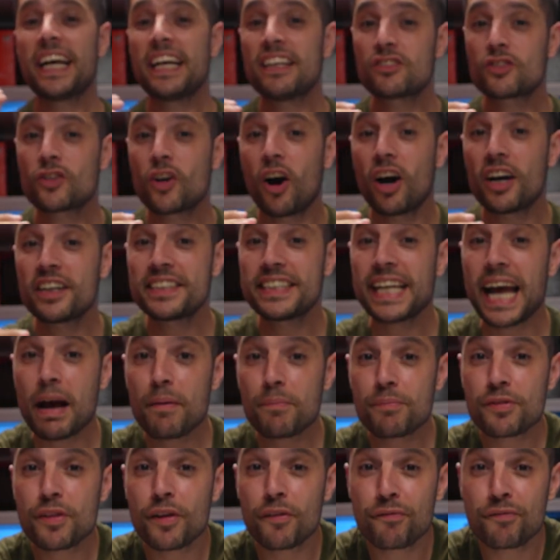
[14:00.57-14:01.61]
it's got a
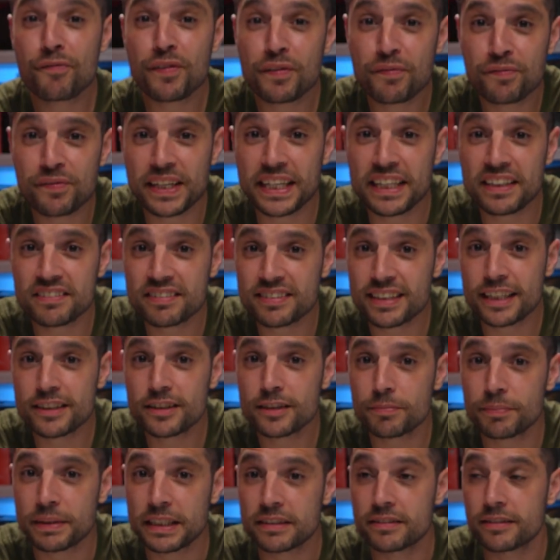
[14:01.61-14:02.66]
depth of 15
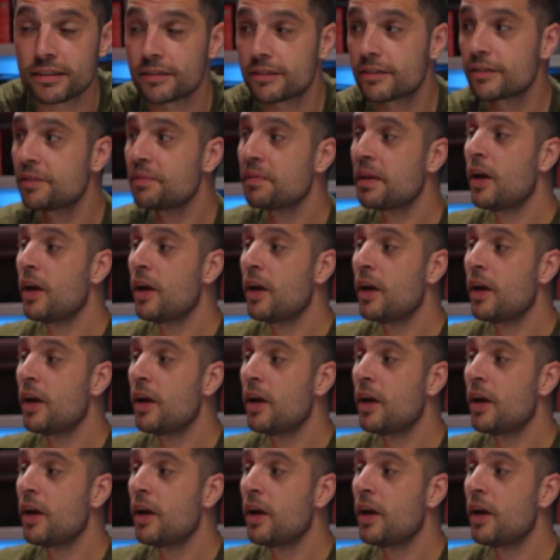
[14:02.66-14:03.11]
centimeters.